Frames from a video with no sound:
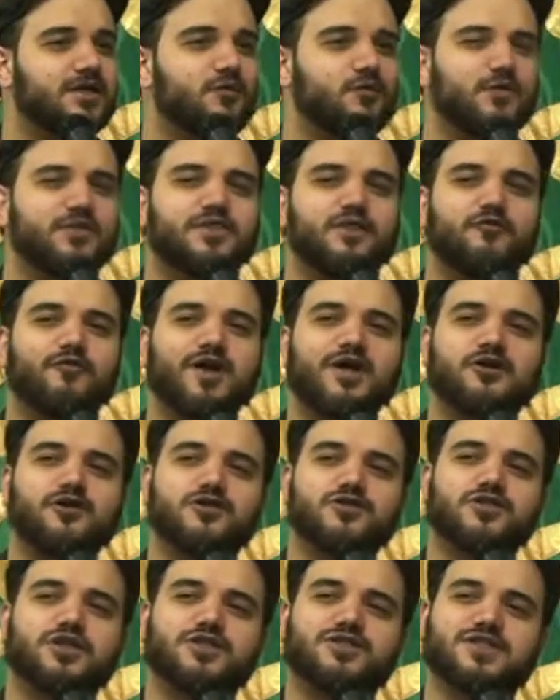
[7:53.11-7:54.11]
When the
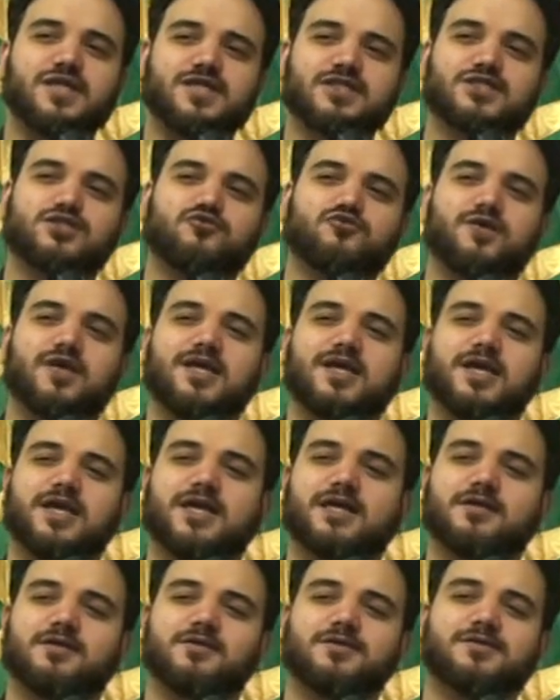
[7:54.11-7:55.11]
records are set straight
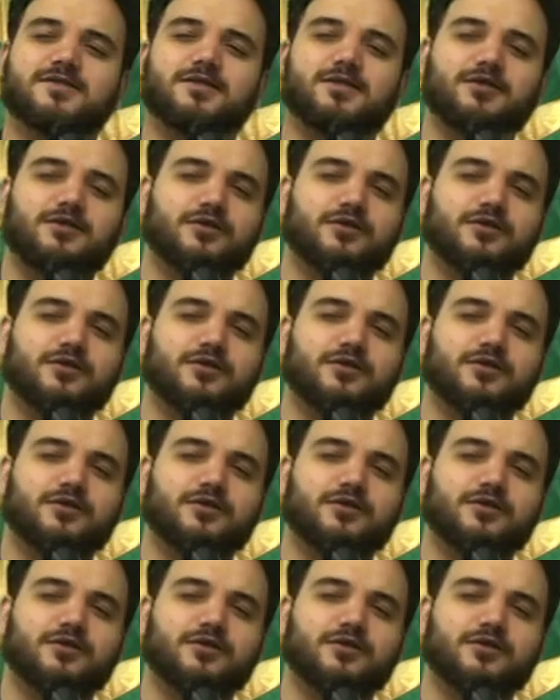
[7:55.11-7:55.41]
and